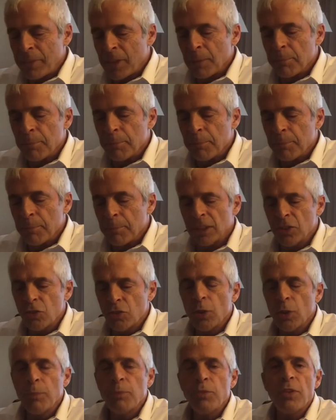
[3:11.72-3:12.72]
But in
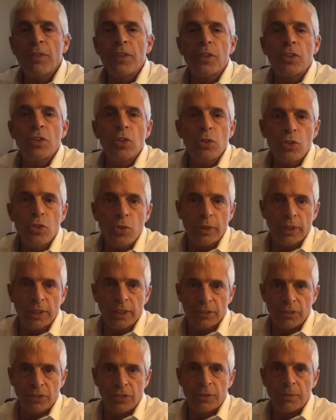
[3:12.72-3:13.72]
terms of the
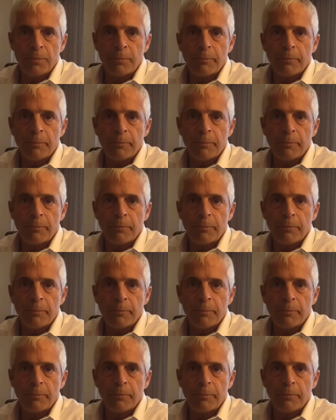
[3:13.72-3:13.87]
nutrients